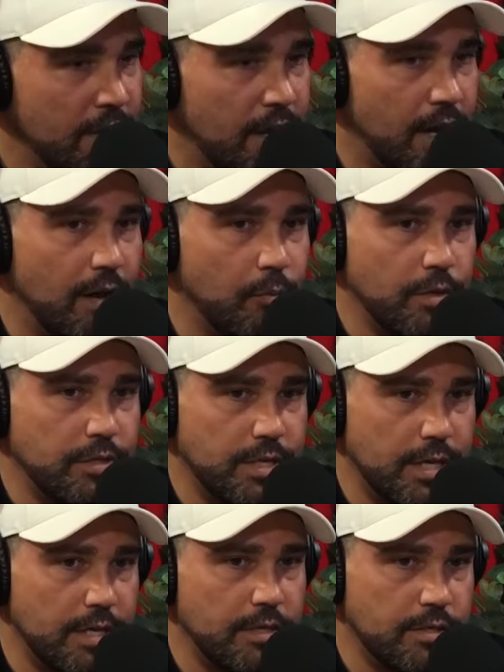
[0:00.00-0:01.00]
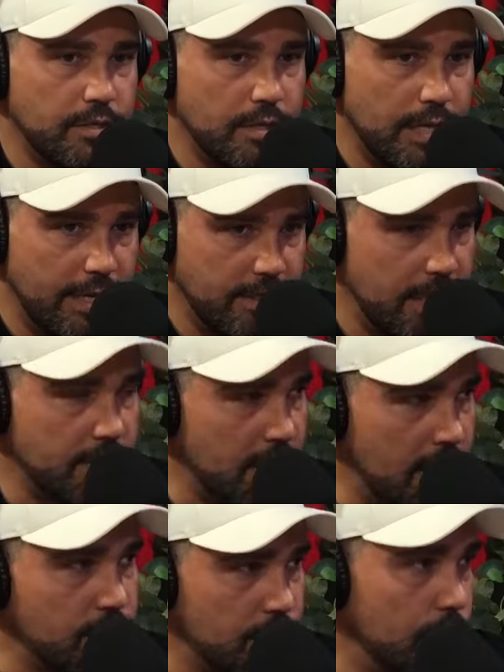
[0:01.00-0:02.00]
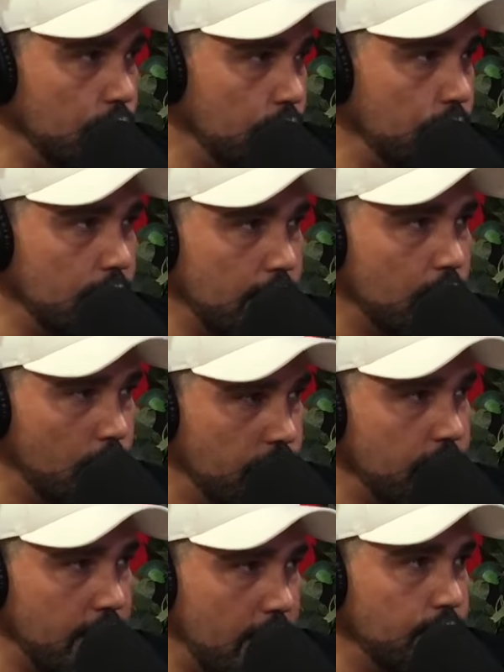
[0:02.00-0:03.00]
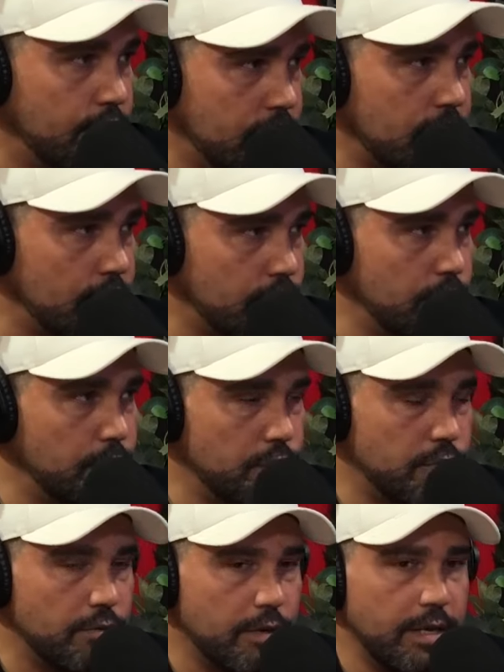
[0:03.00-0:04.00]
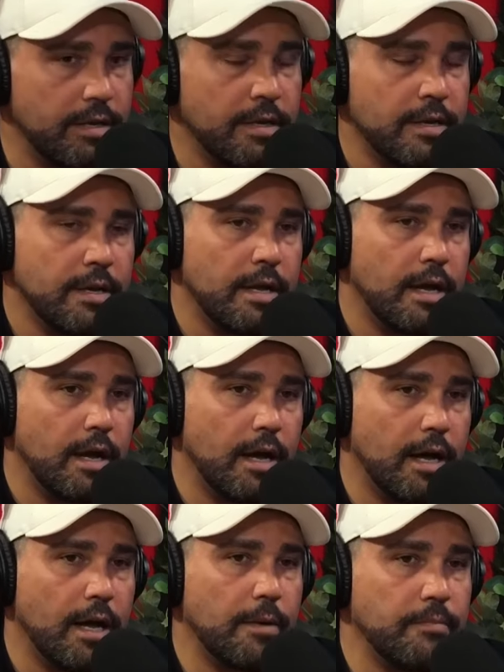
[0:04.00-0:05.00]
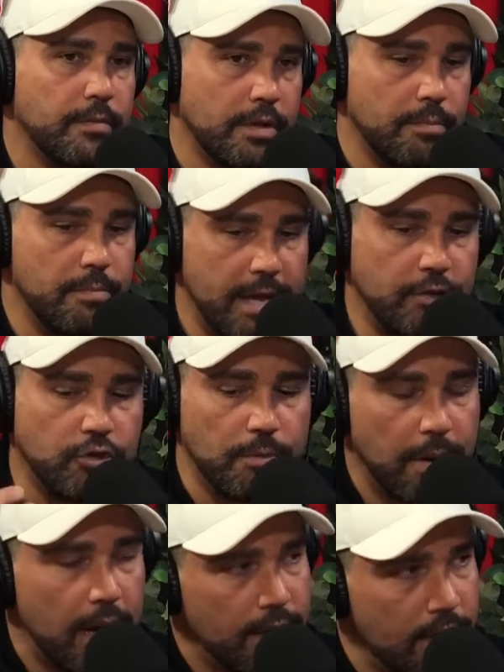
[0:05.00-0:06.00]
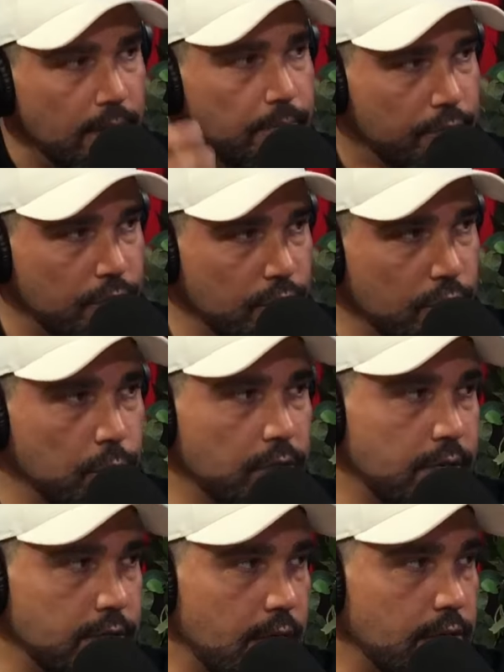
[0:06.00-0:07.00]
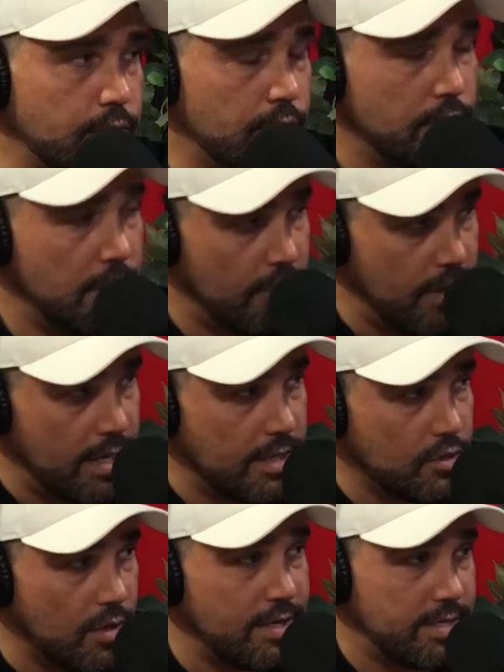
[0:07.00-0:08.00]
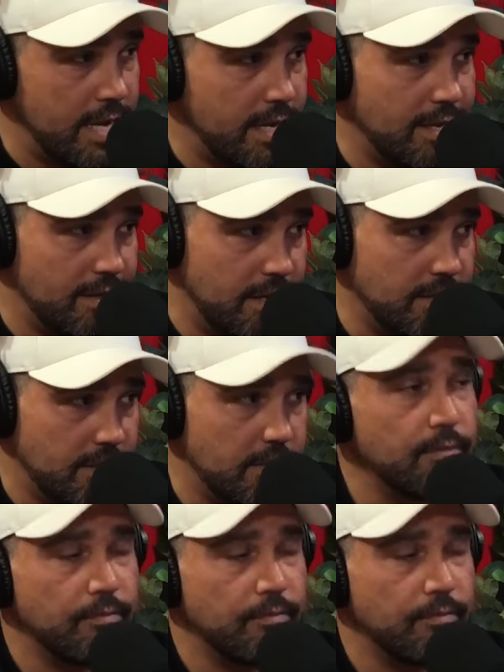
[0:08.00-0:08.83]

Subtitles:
Which is a testosterone, like over-the-counter testosterone booster, right? Makes your body produce more testosterone. Then I started taking this,